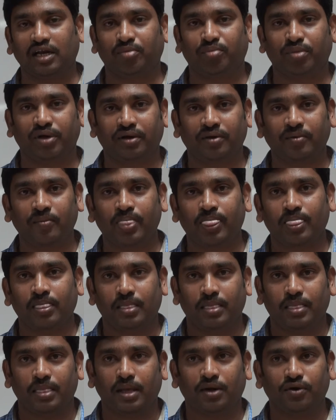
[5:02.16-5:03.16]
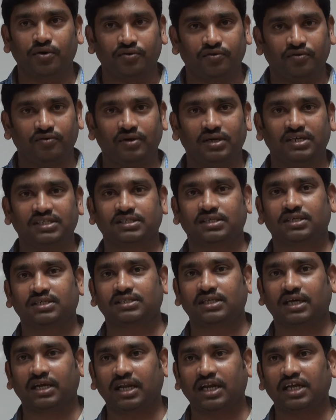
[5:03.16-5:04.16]
number. Now we'll
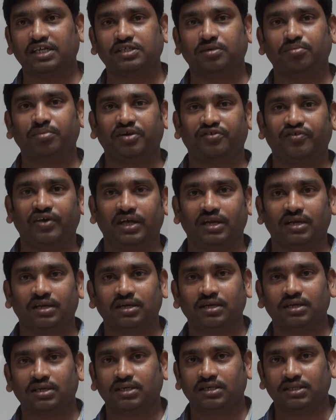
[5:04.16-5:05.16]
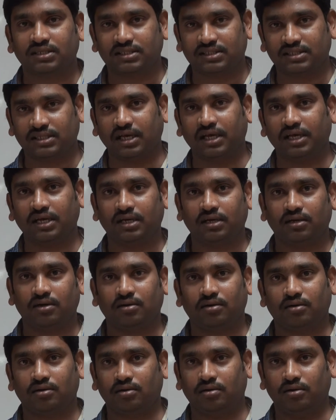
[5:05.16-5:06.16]
discuss the relation between sine
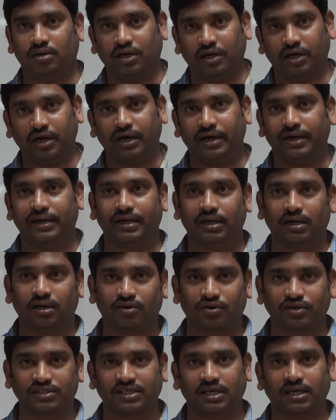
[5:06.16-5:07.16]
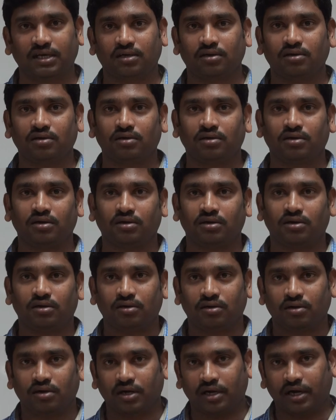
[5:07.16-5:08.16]
and cosec
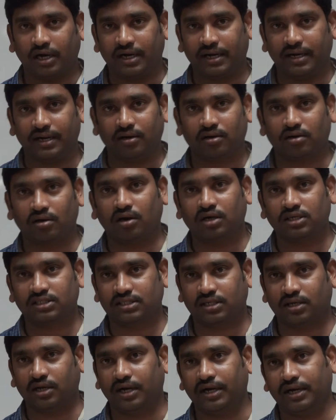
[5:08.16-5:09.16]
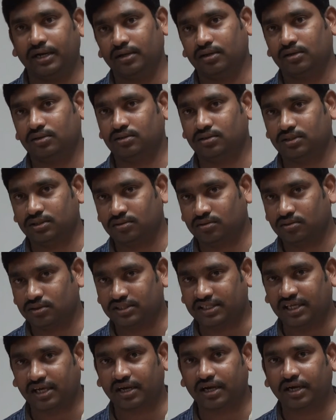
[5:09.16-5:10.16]
and cos and
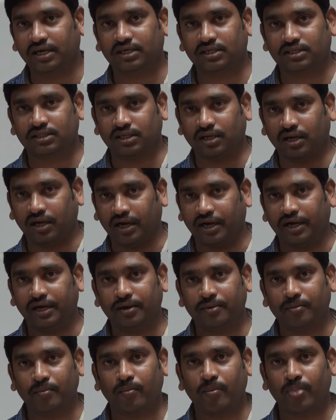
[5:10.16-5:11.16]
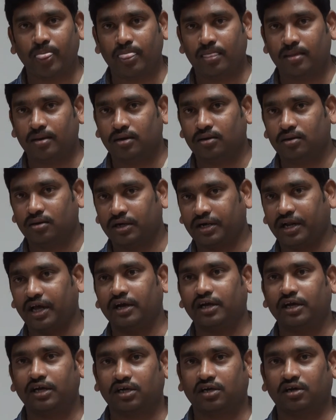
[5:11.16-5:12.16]
secant and
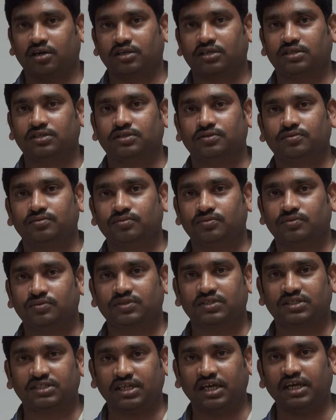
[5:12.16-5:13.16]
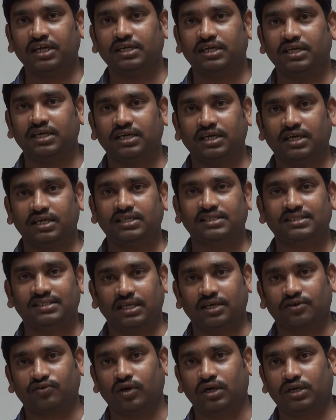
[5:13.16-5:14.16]
tan and cot. sine theta is
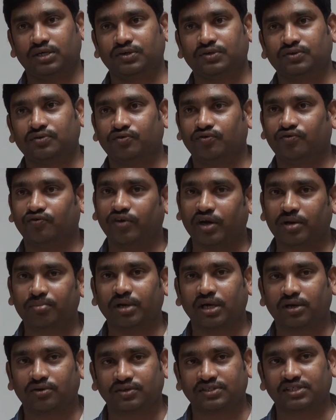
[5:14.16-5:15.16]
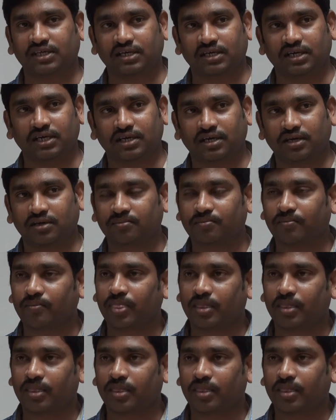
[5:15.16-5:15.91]
equal to 1 by cosec theta,